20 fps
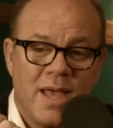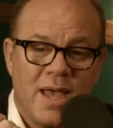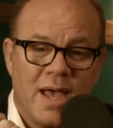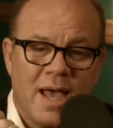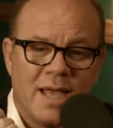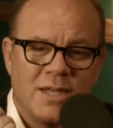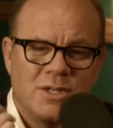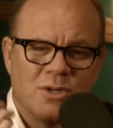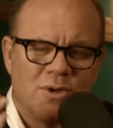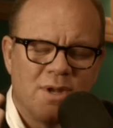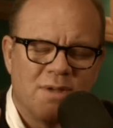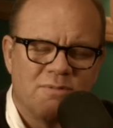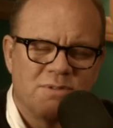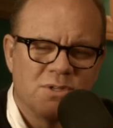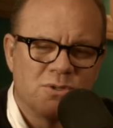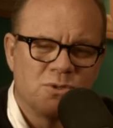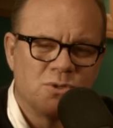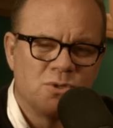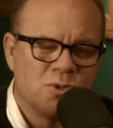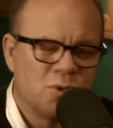I don't have to
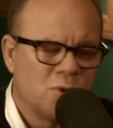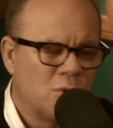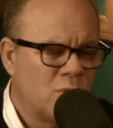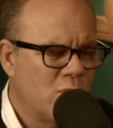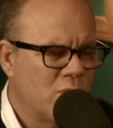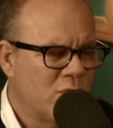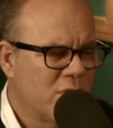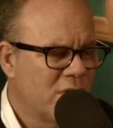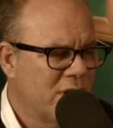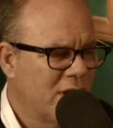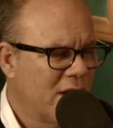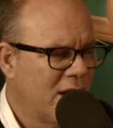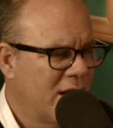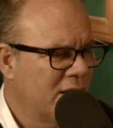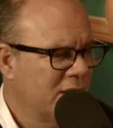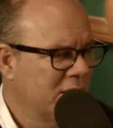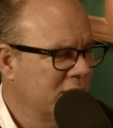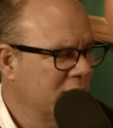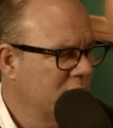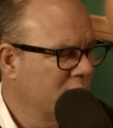tour
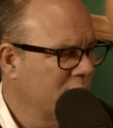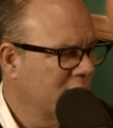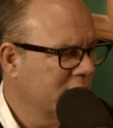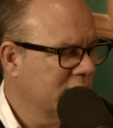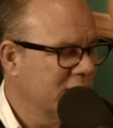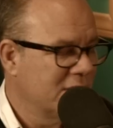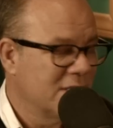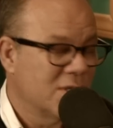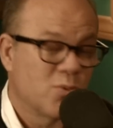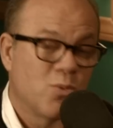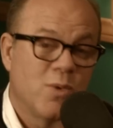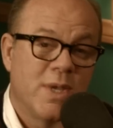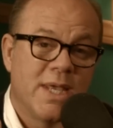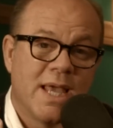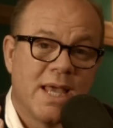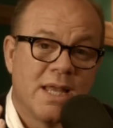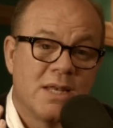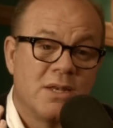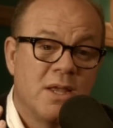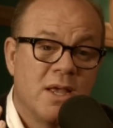the rest of this
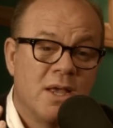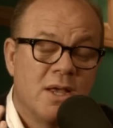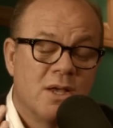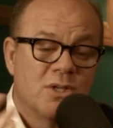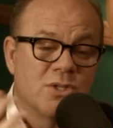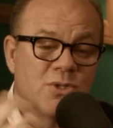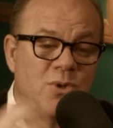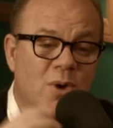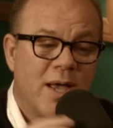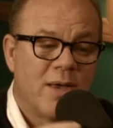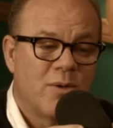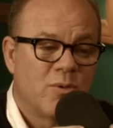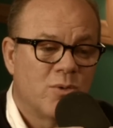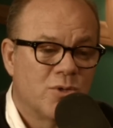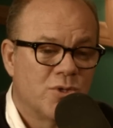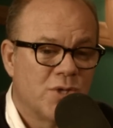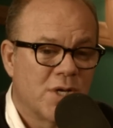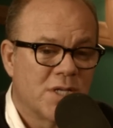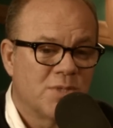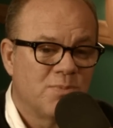weekend, so I will
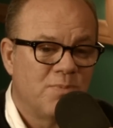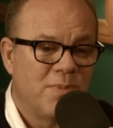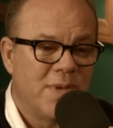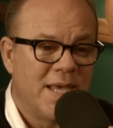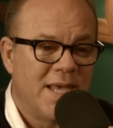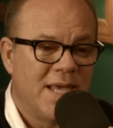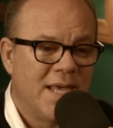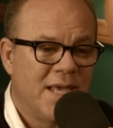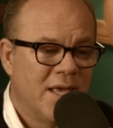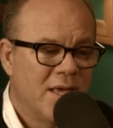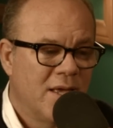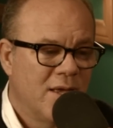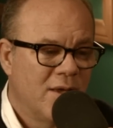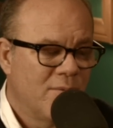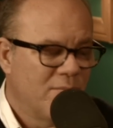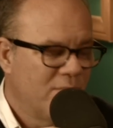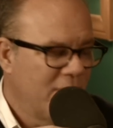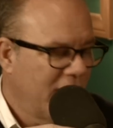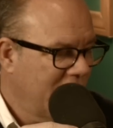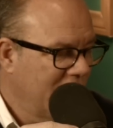just be
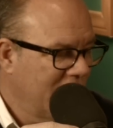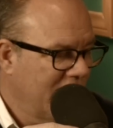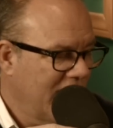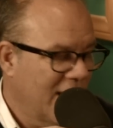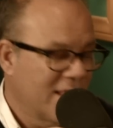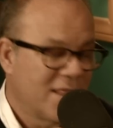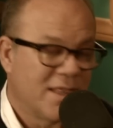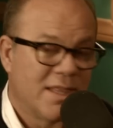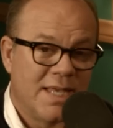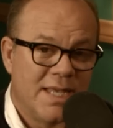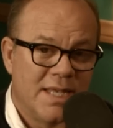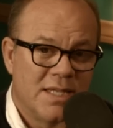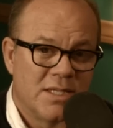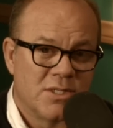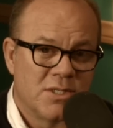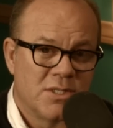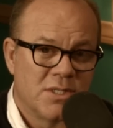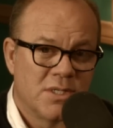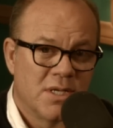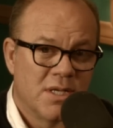making
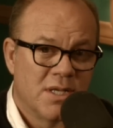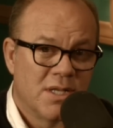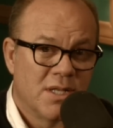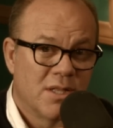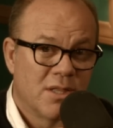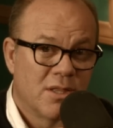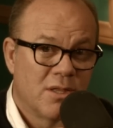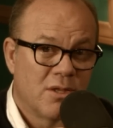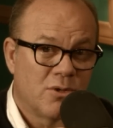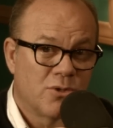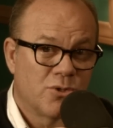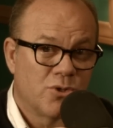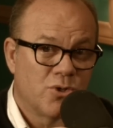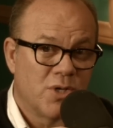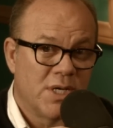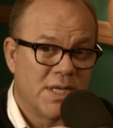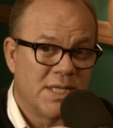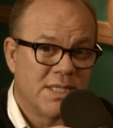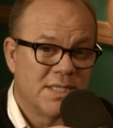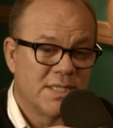Kathleen's little
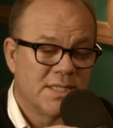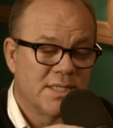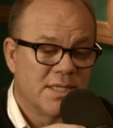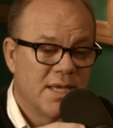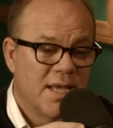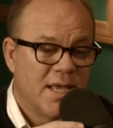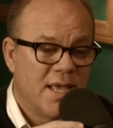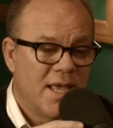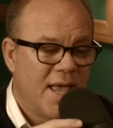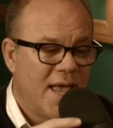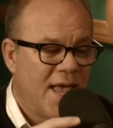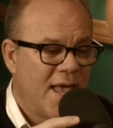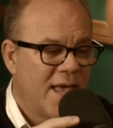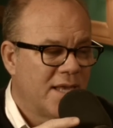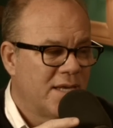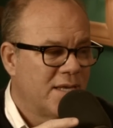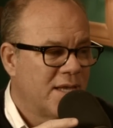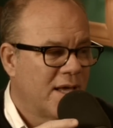treats and